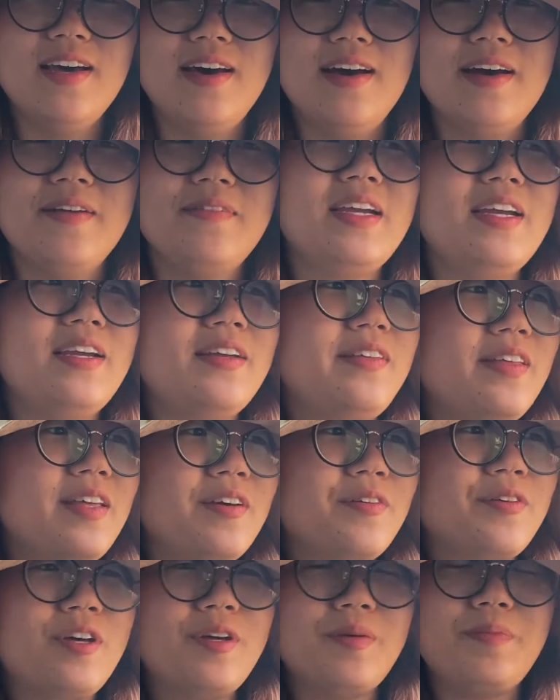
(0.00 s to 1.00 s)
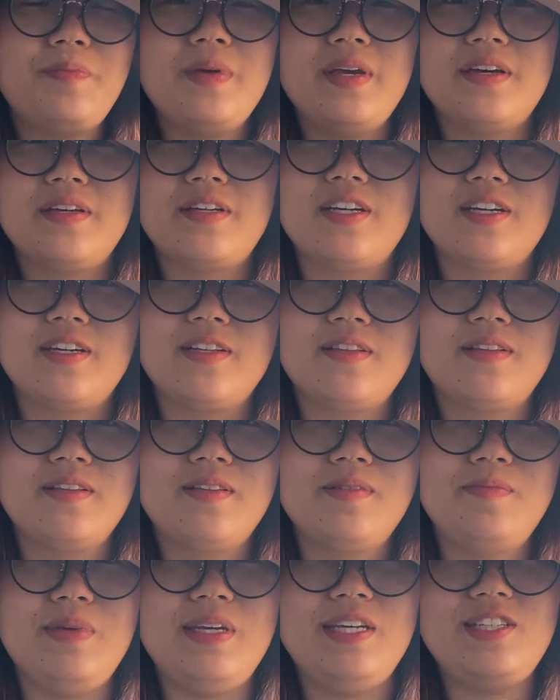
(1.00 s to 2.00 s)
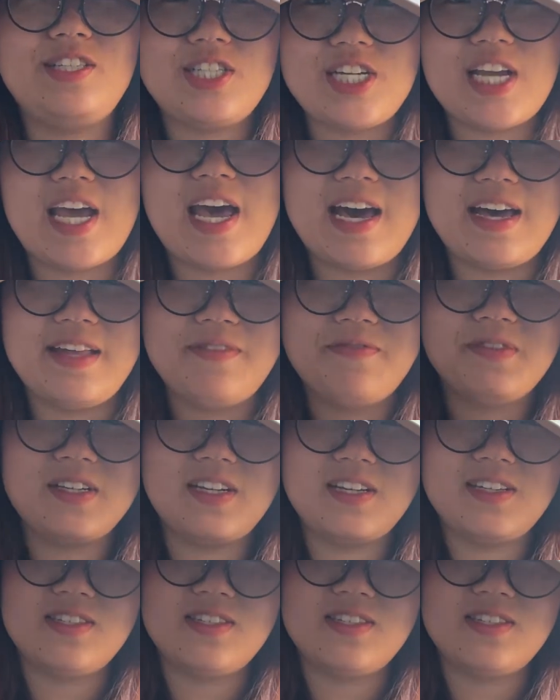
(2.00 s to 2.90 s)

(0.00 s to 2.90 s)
I mean, it could be a good beach hat when it's